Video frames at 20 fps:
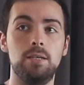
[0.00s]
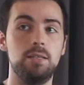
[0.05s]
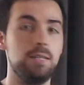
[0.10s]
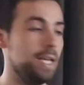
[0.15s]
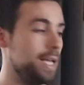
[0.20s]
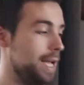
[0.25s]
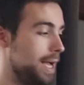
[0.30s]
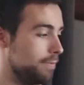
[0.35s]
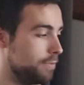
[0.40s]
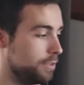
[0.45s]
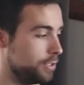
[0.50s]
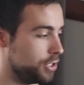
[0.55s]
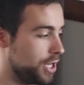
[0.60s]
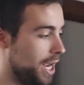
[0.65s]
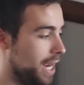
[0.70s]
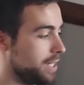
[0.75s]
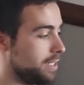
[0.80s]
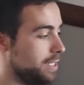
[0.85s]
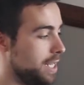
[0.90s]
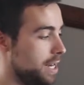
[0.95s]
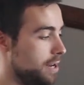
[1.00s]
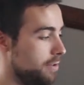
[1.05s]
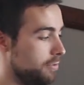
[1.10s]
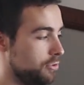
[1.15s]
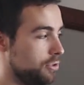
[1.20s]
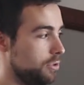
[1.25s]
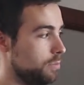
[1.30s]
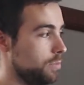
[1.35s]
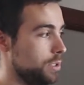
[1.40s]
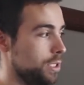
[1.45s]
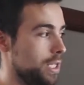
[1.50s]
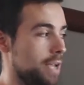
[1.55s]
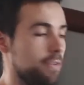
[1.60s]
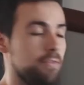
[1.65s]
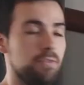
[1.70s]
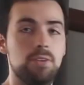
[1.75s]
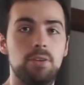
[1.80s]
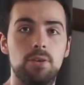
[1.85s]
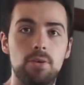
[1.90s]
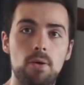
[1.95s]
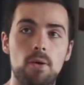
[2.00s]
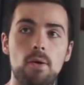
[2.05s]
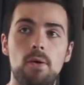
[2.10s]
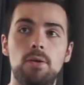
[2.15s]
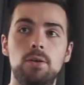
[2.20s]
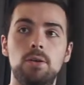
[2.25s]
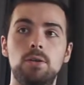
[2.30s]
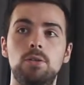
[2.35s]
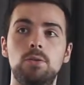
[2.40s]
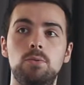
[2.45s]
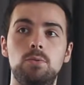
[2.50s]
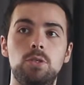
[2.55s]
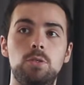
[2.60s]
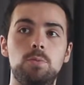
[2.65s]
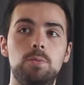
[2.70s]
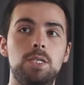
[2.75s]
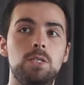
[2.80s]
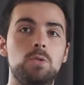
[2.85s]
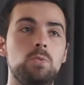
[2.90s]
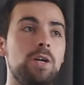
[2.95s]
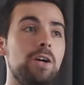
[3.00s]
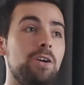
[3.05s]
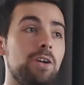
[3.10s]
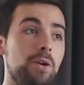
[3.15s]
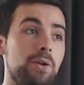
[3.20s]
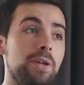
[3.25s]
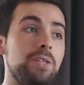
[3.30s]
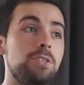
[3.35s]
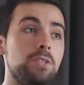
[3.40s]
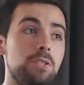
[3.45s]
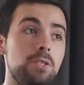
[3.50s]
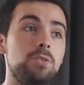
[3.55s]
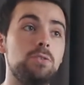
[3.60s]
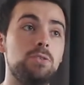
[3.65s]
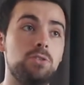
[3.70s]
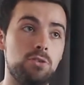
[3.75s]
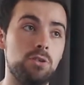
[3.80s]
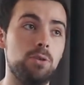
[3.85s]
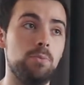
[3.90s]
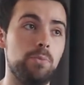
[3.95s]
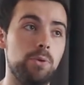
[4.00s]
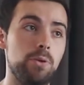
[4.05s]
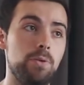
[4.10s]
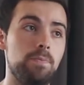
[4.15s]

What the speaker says: They have the jack-10 of trumps left, which means we are going to lose a trump.